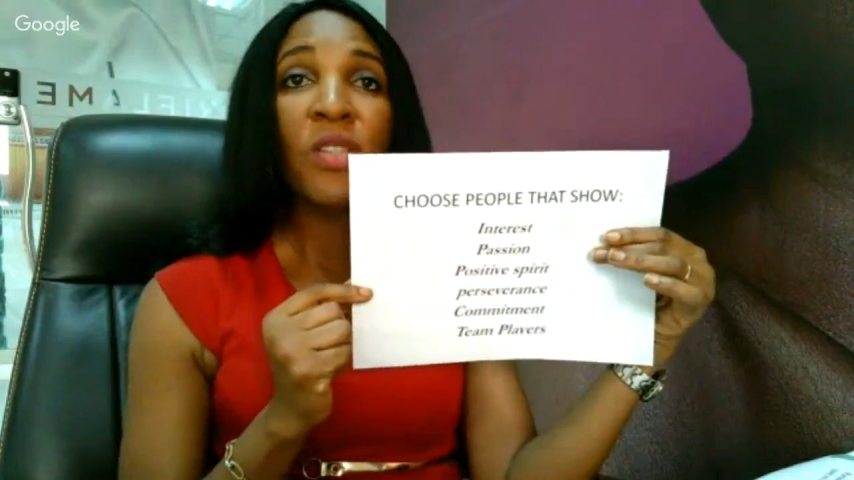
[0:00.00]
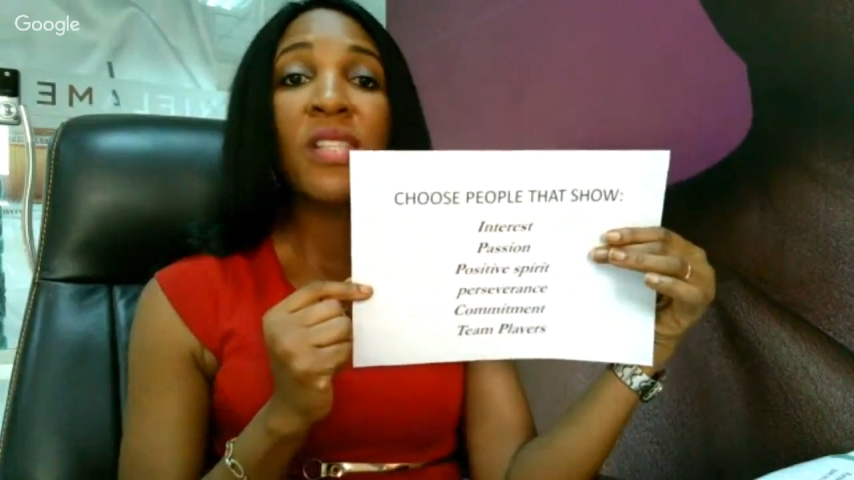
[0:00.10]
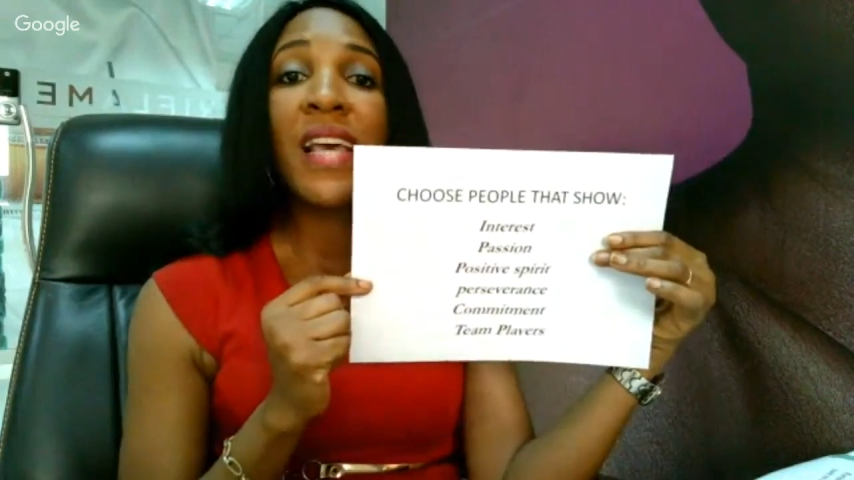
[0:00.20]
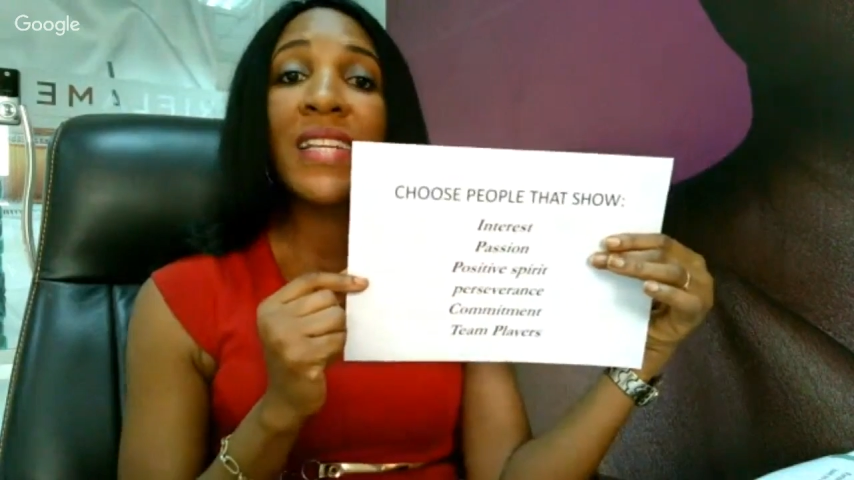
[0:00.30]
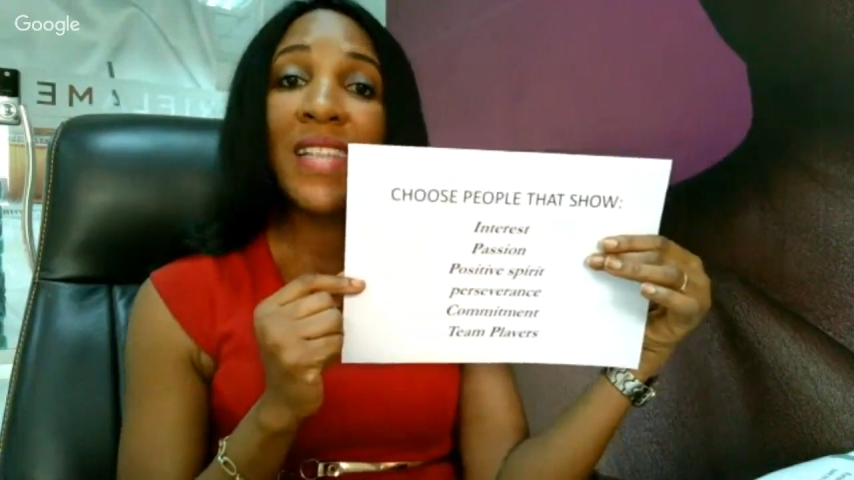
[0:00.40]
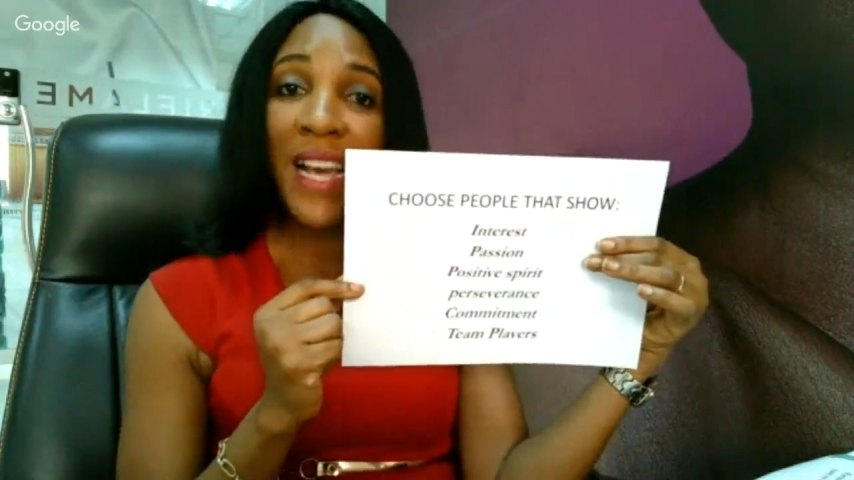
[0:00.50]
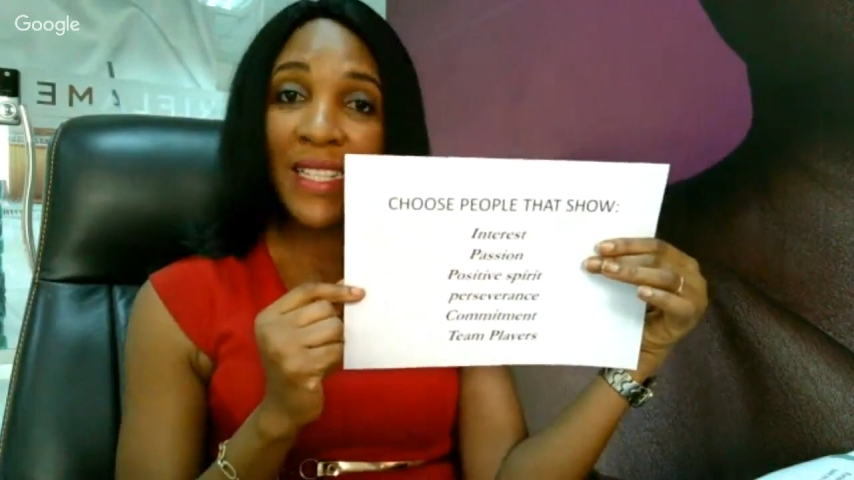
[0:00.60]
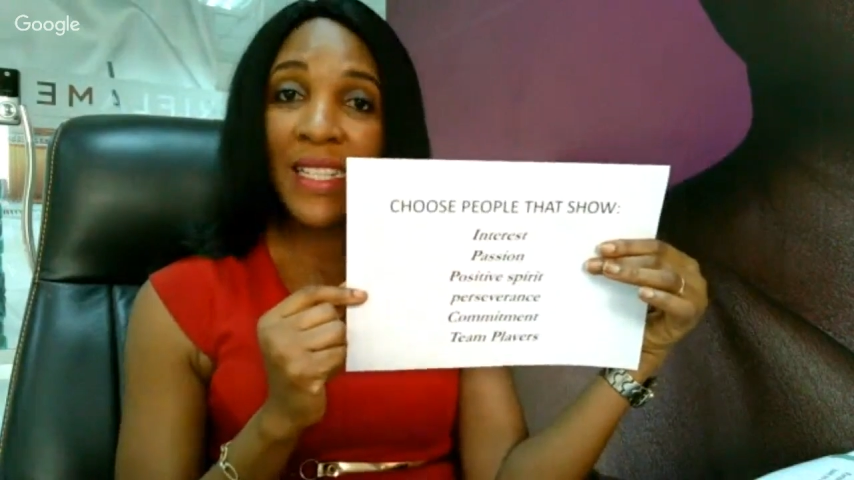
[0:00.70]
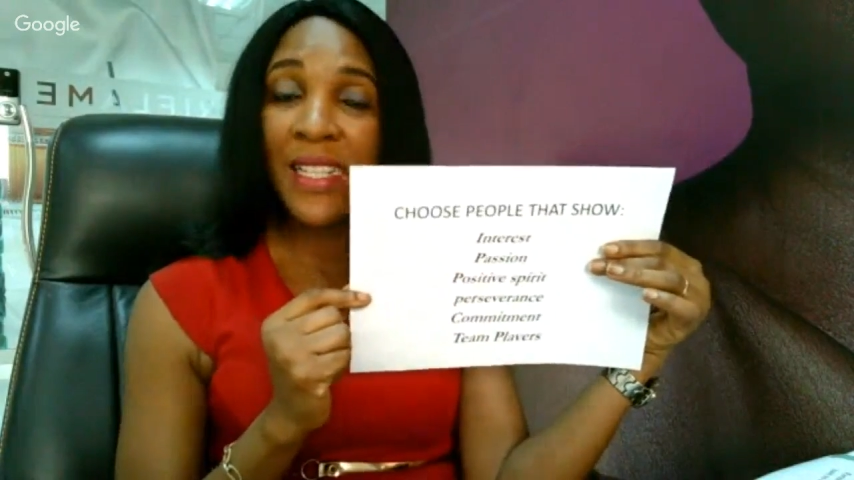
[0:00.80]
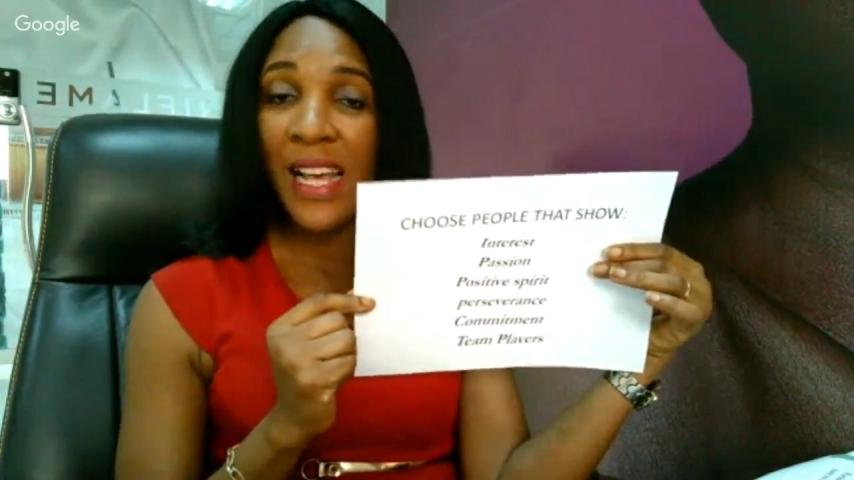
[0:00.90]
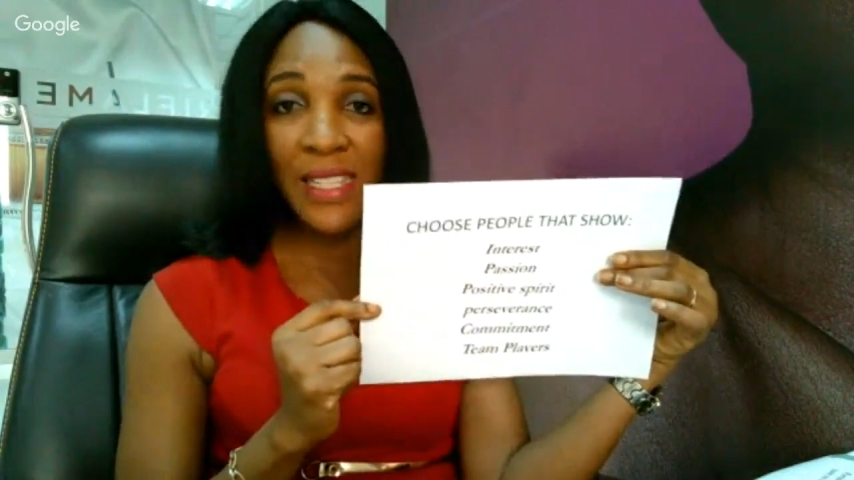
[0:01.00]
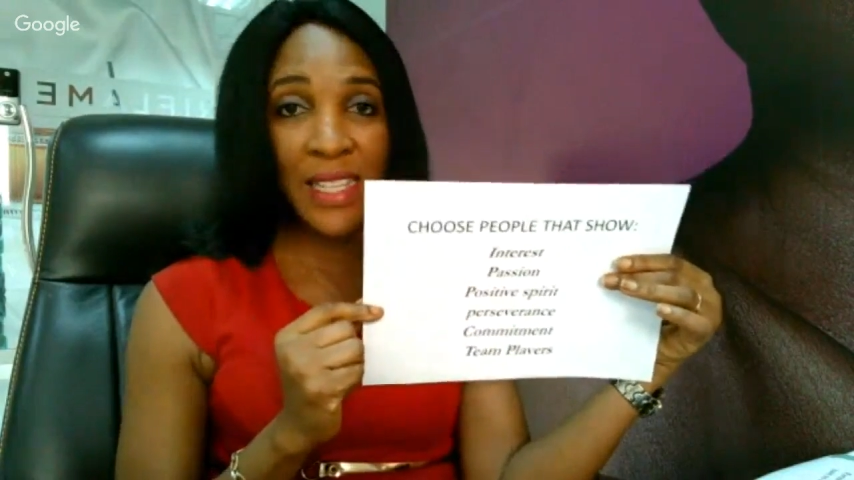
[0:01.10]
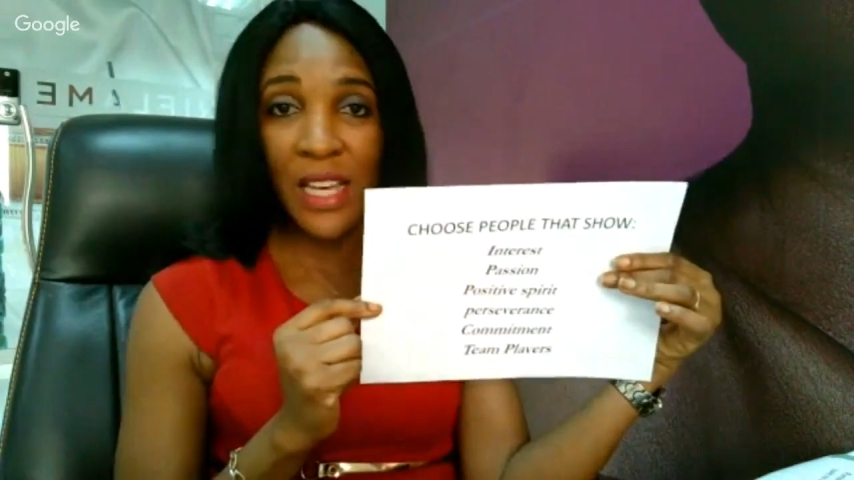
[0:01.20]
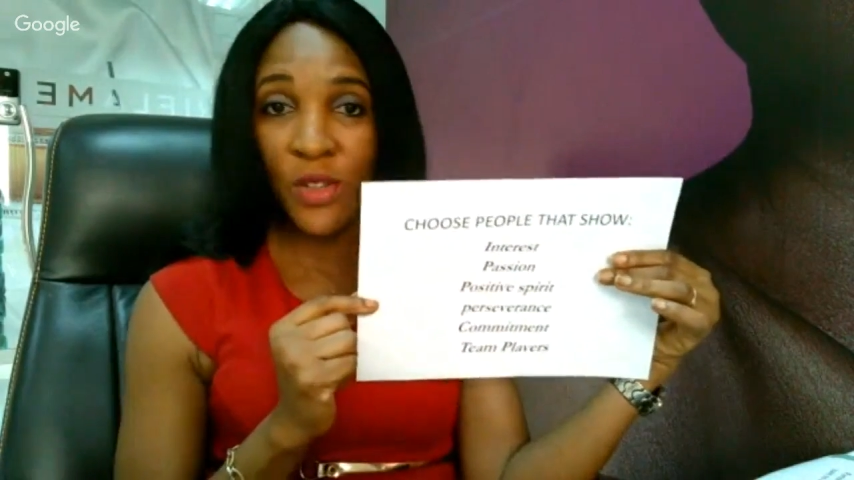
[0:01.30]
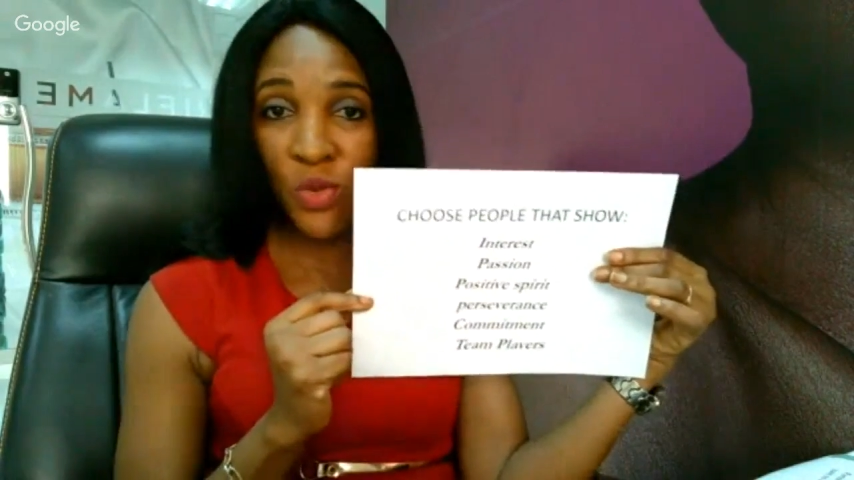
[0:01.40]
When you say yes,
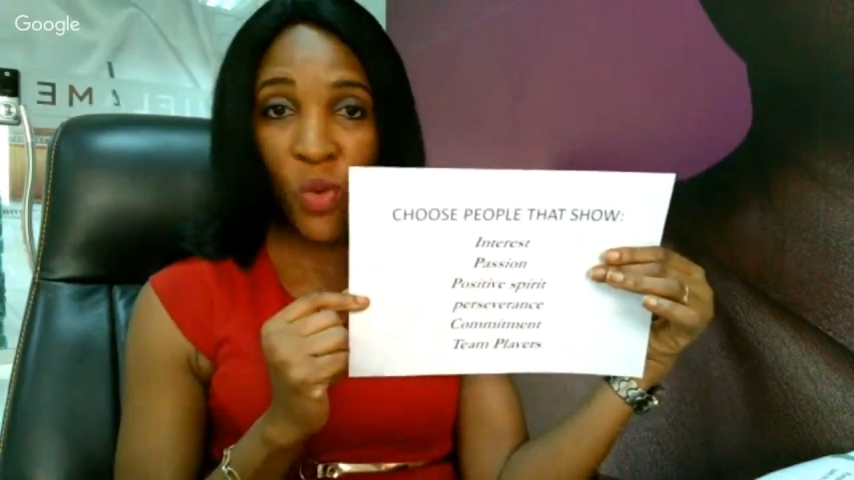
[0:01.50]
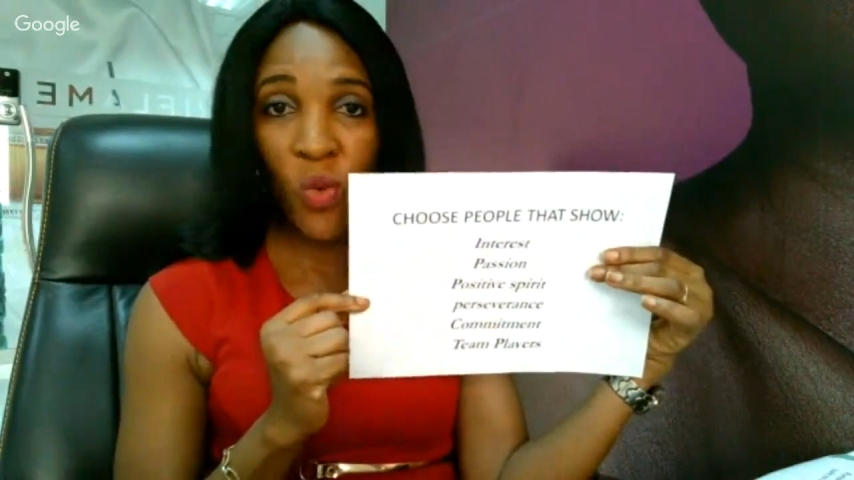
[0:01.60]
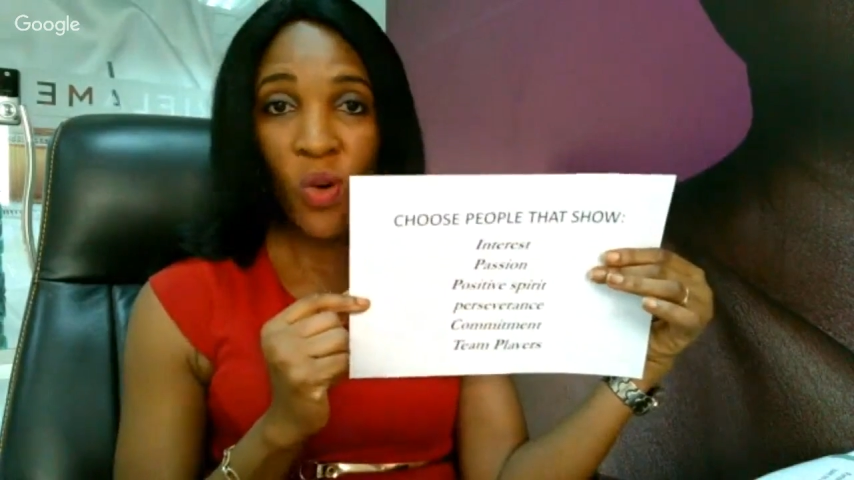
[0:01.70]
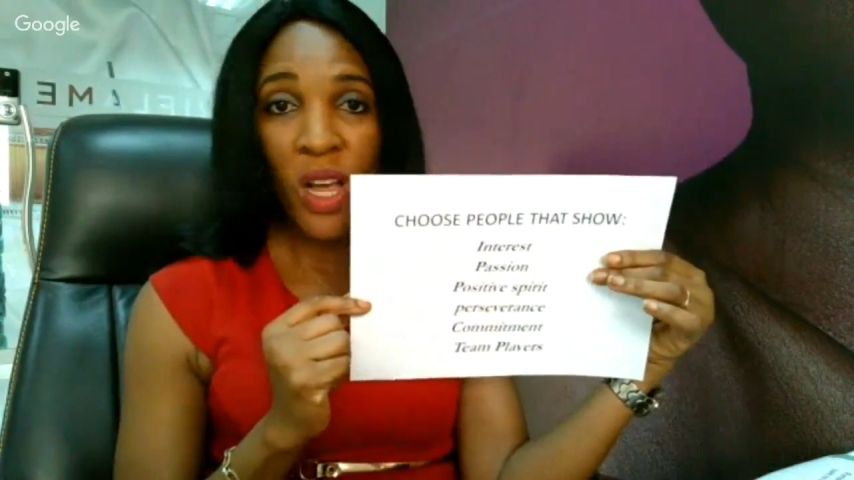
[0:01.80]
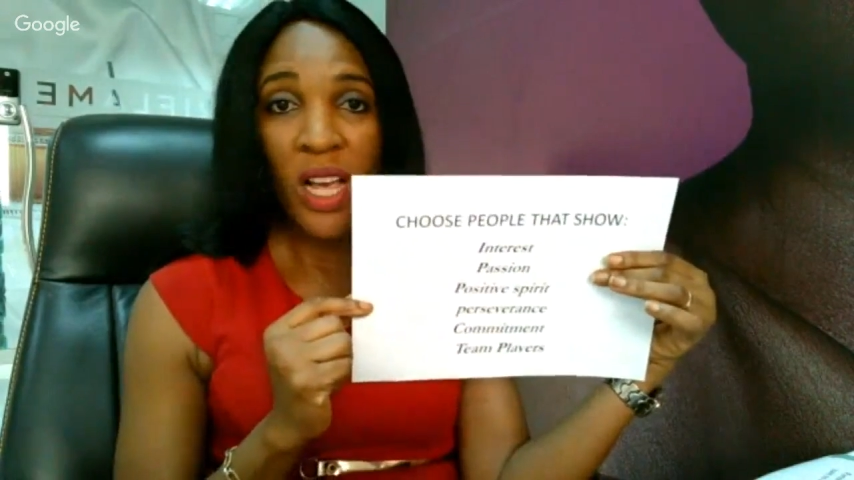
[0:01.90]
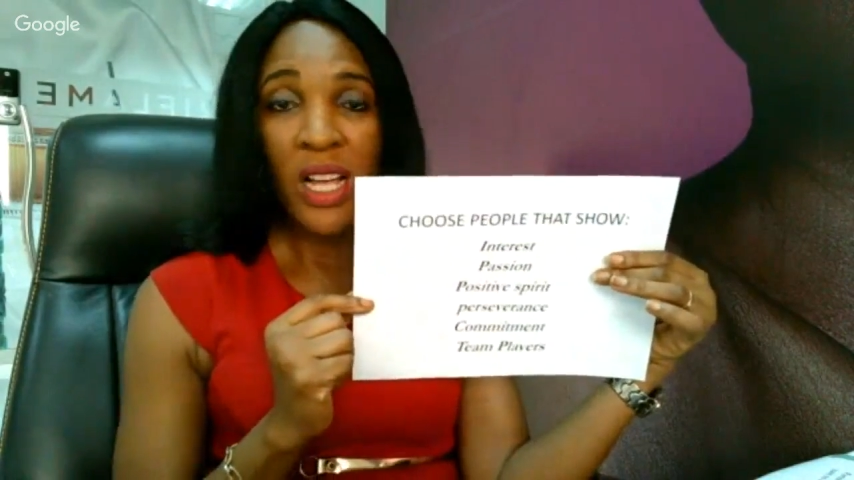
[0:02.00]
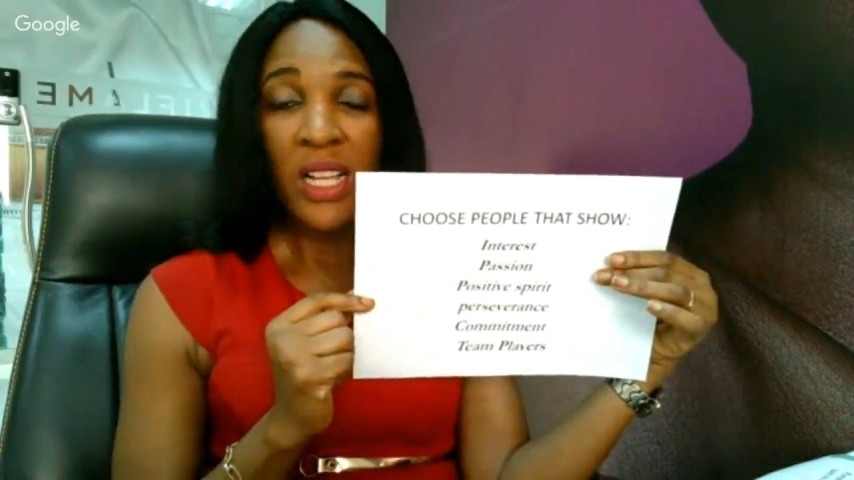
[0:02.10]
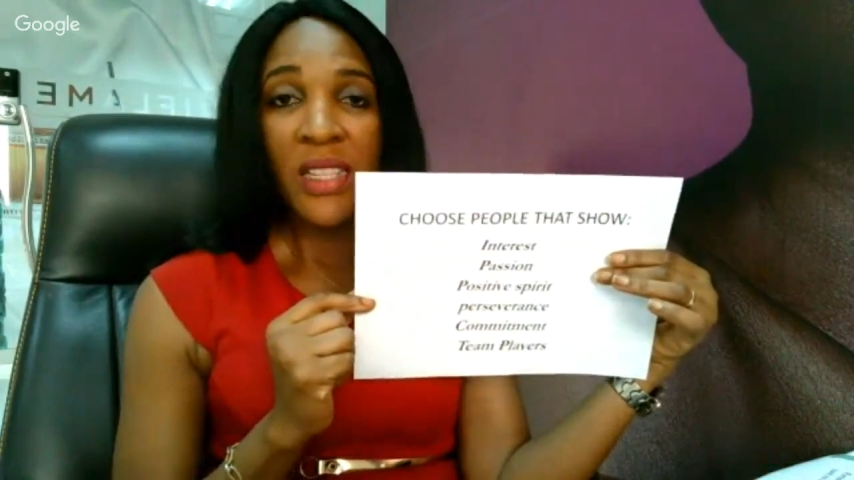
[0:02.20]
they are saying no.